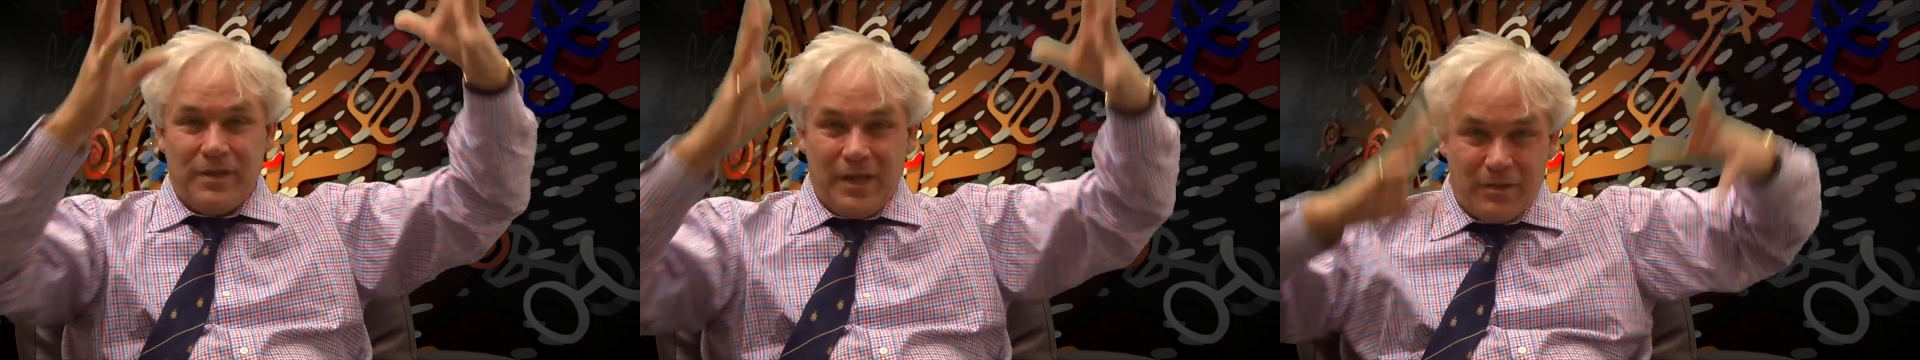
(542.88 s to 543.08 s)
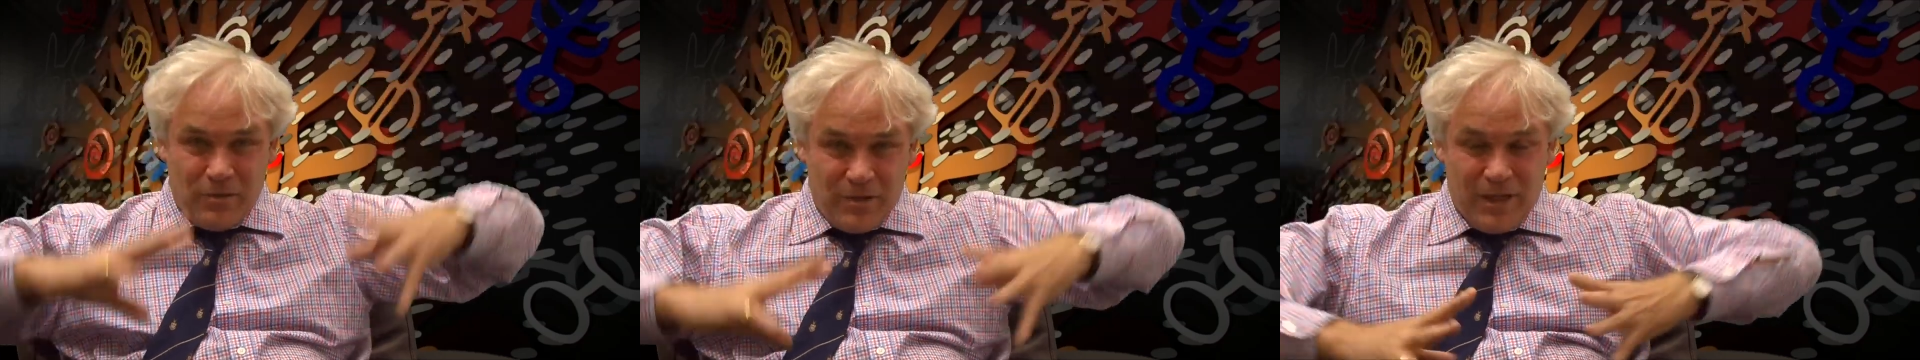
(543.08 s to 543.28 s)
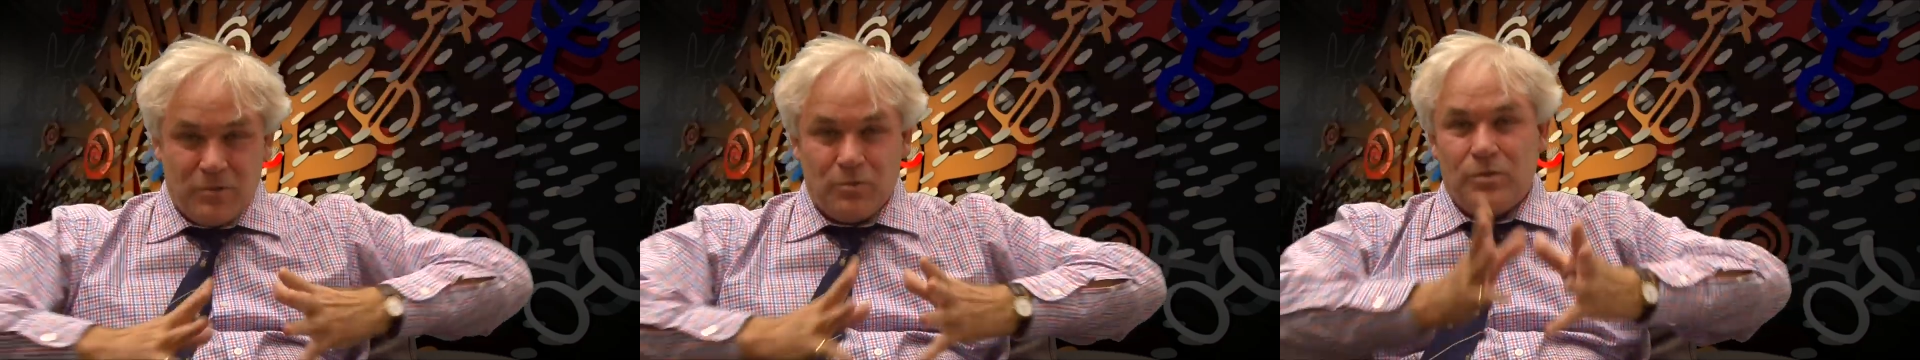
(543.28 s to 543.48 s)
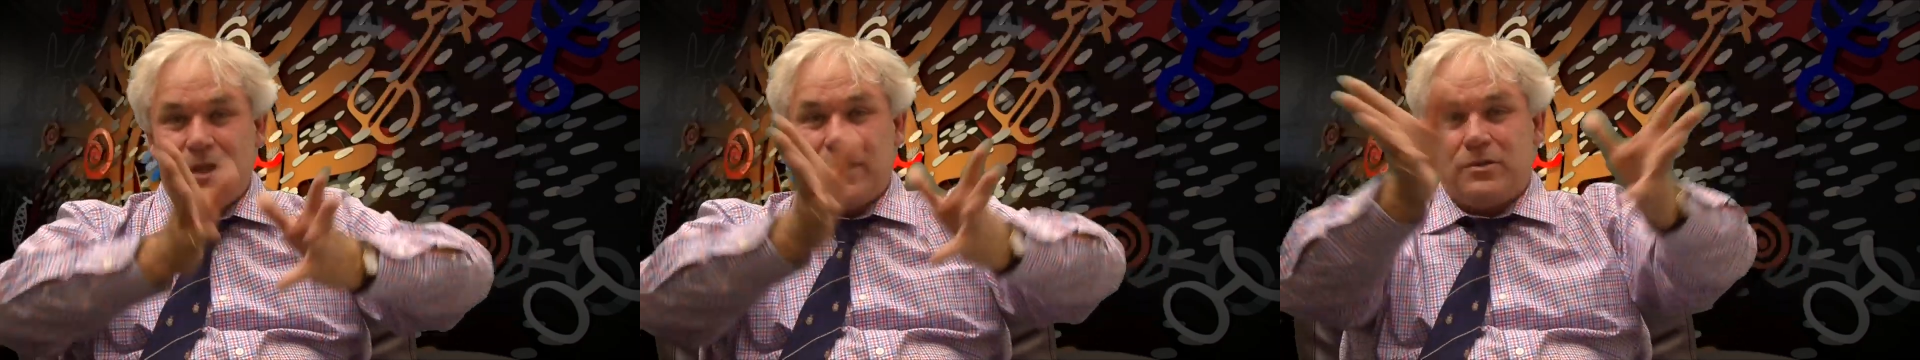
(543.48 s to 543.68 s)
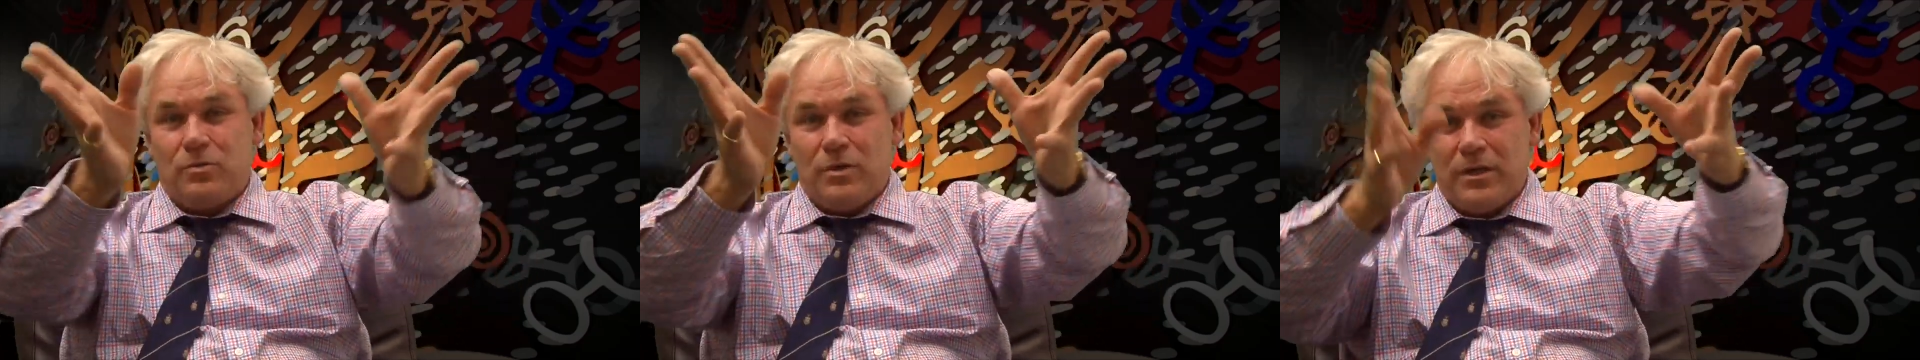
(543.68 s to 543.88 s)
that, that,
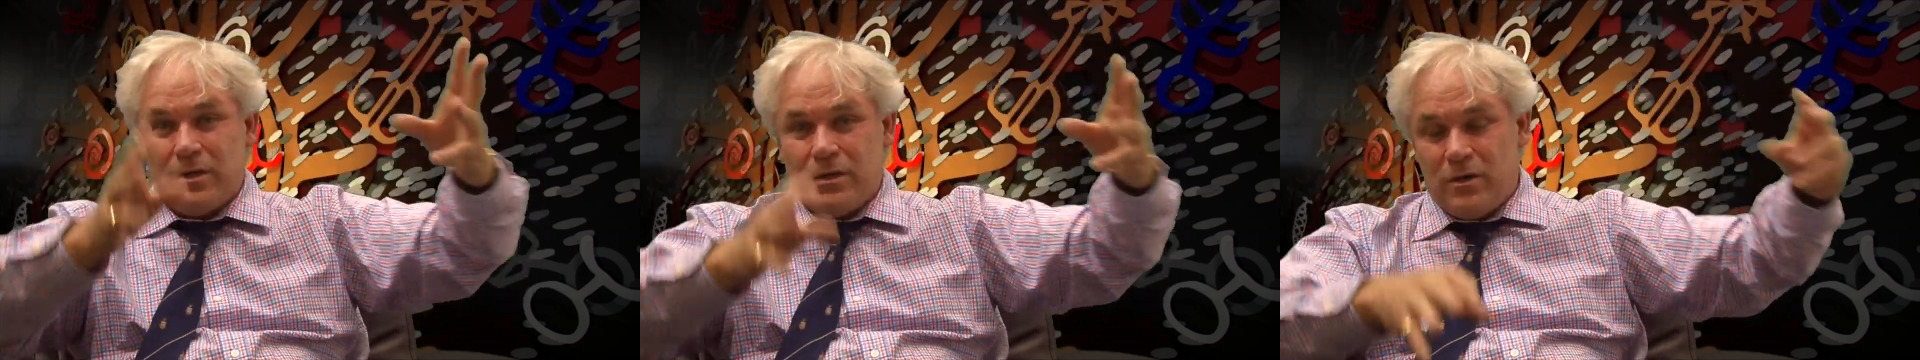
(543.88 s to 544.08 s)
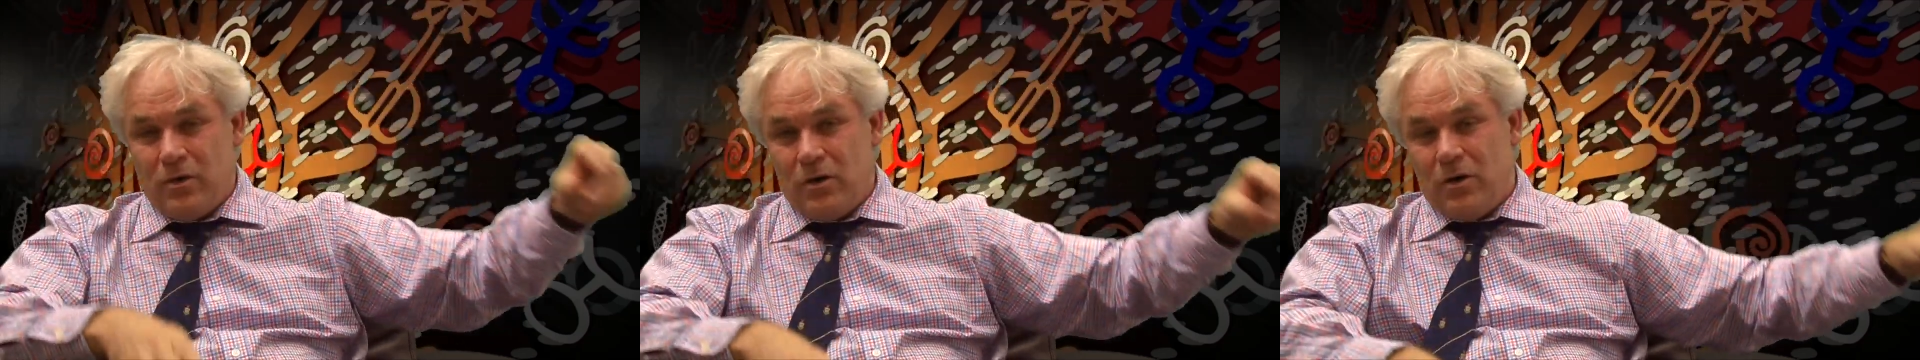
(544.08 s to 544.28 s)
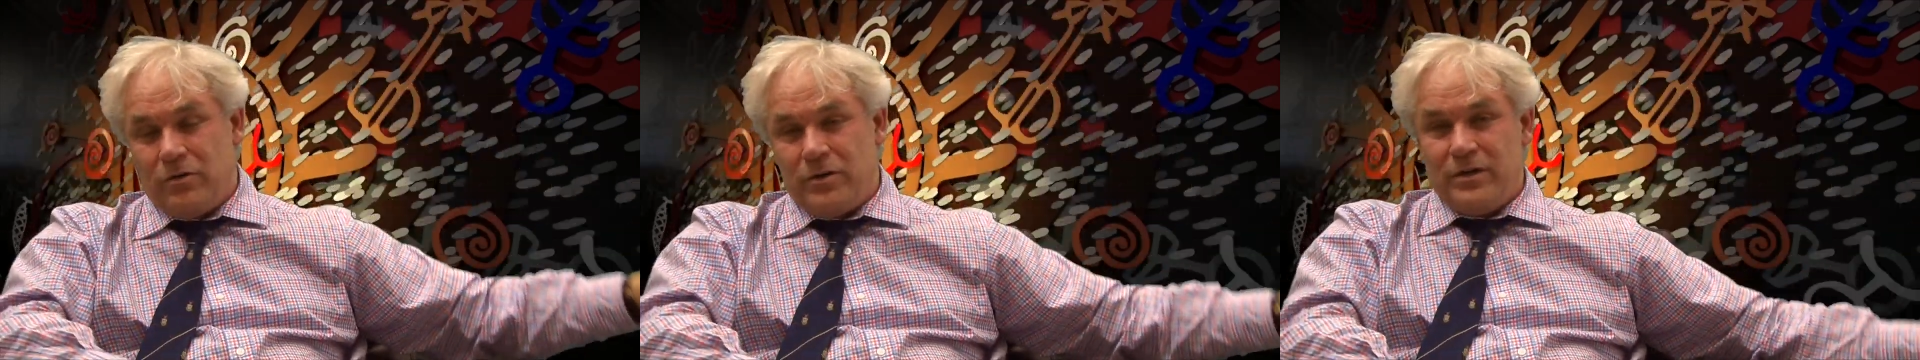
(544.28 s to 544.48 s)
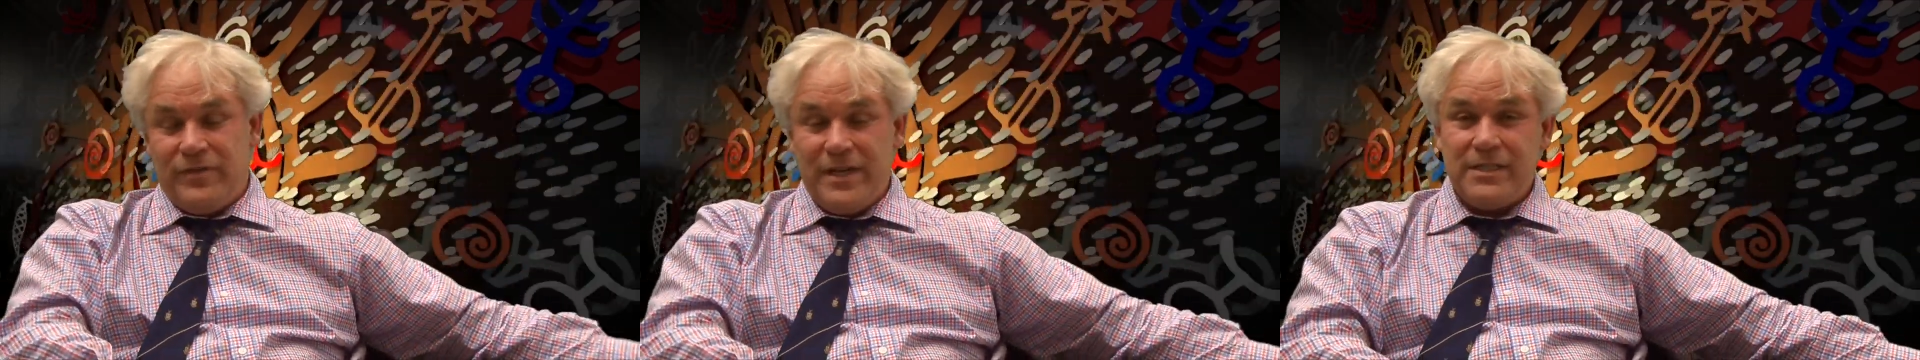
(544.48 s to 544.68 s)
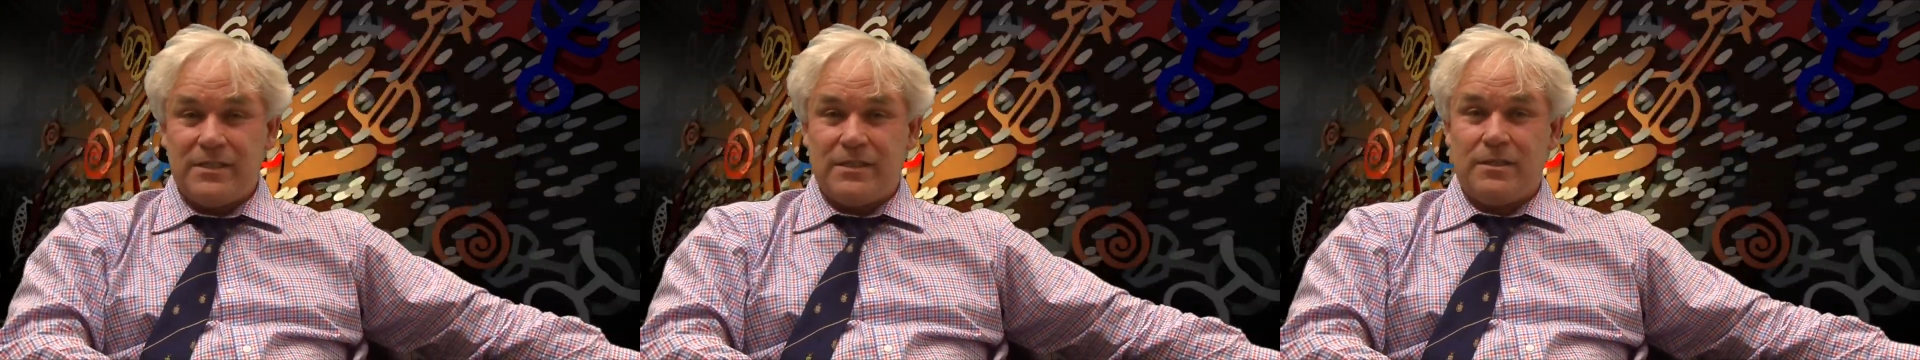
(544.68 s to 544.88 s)
that uh, are
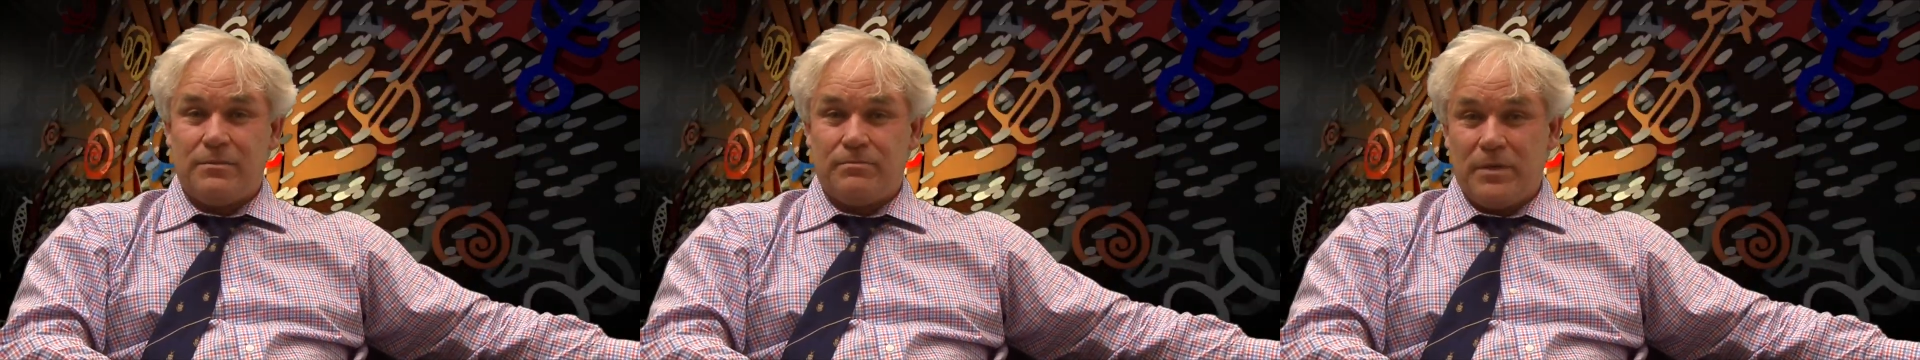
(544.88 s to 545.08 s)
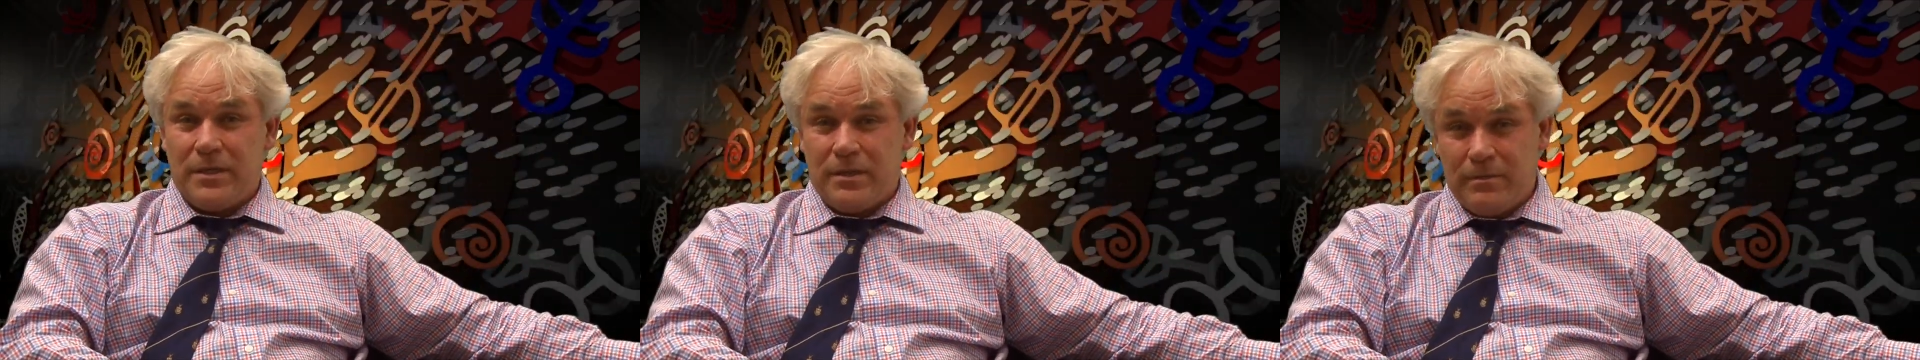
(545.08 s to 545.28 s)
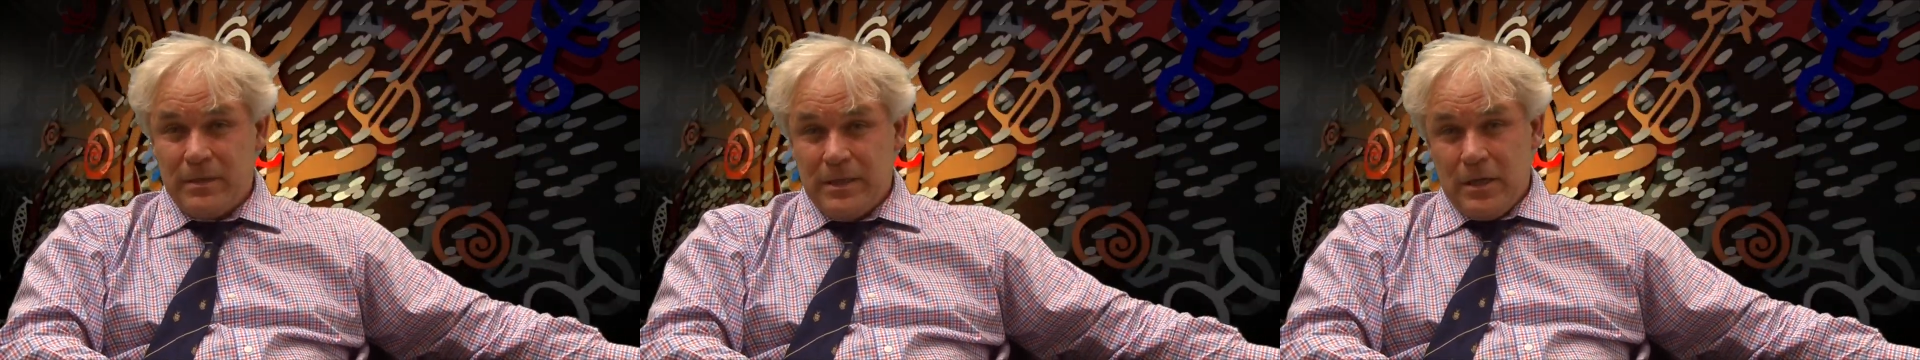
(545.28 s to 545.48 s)
invested uh,